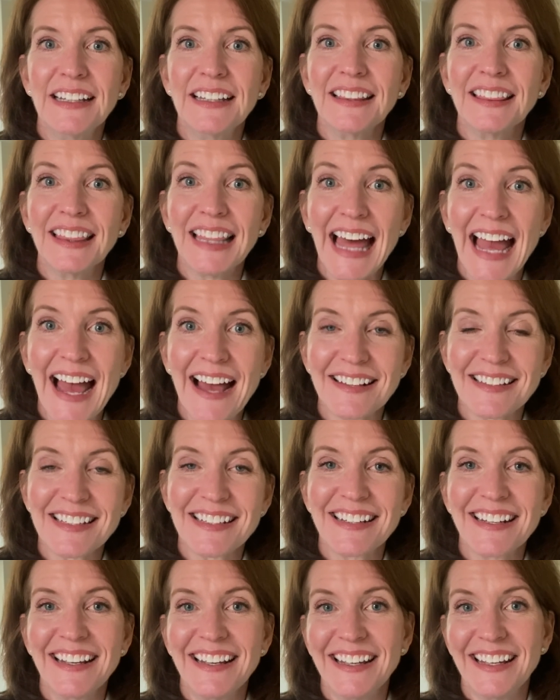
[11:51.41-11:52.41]
Last,
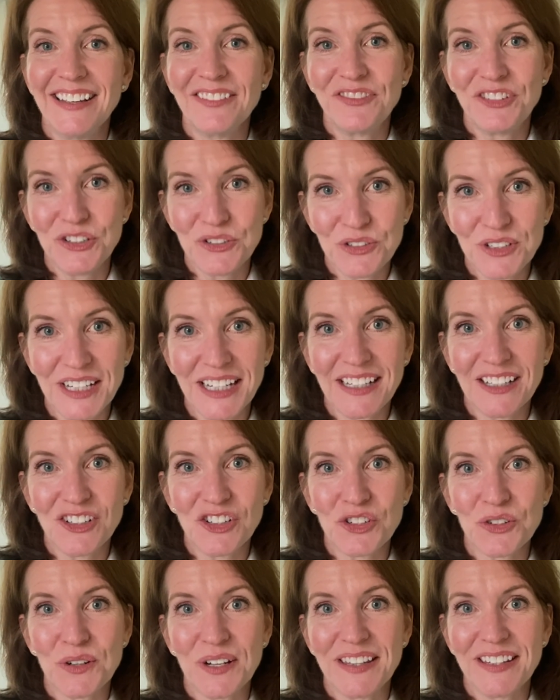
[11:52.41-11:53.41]
if you did
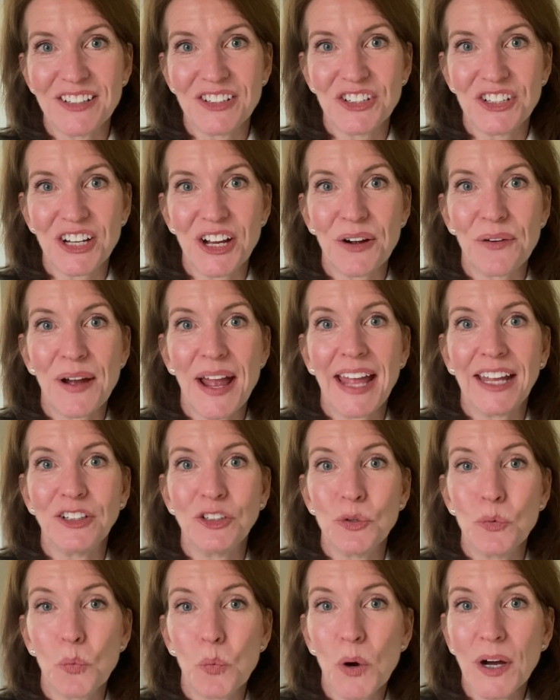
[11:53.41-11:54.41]
enjoy this show and
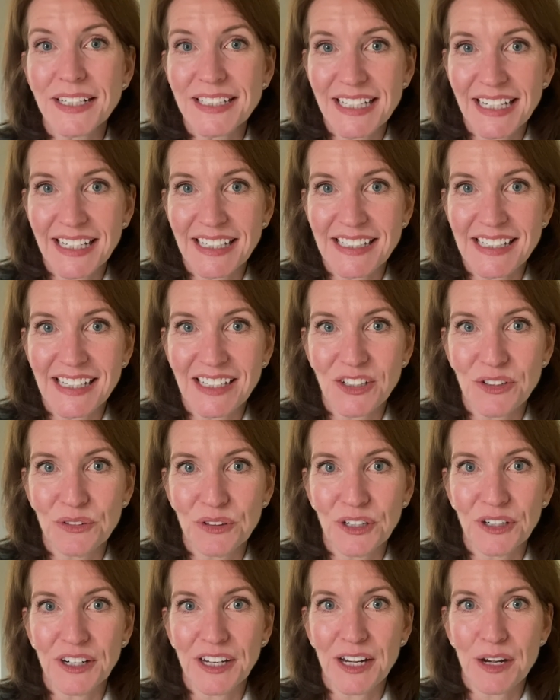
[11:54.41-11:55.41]
you want to continue
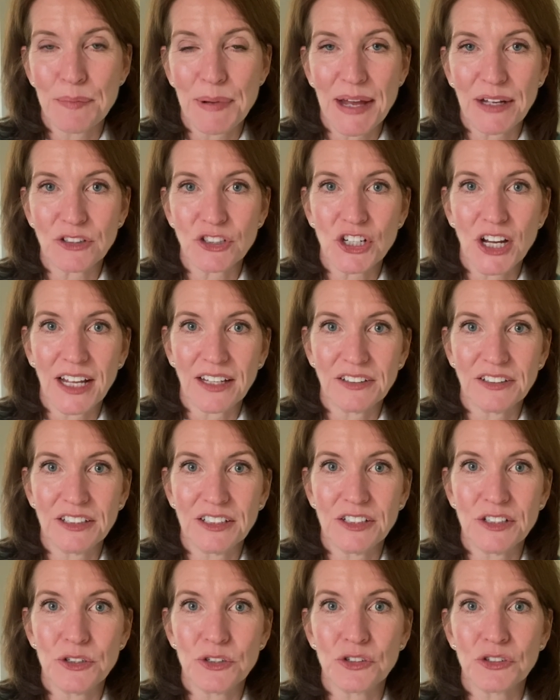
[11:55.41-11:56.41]
learning about childhood
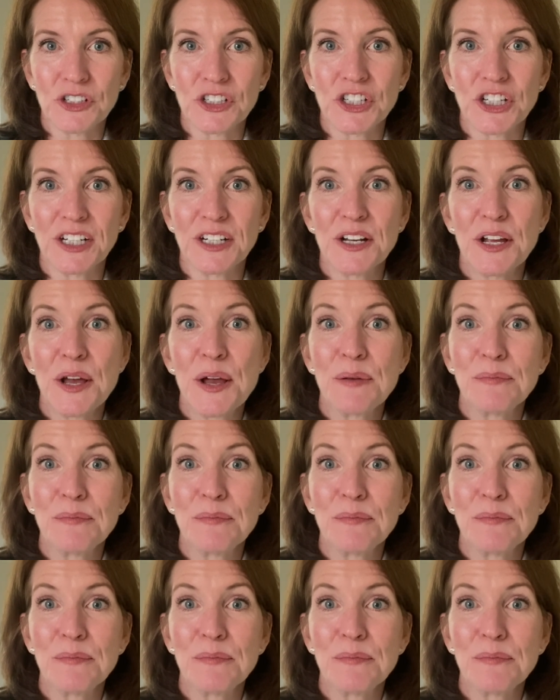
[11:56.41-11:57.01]
nutrition,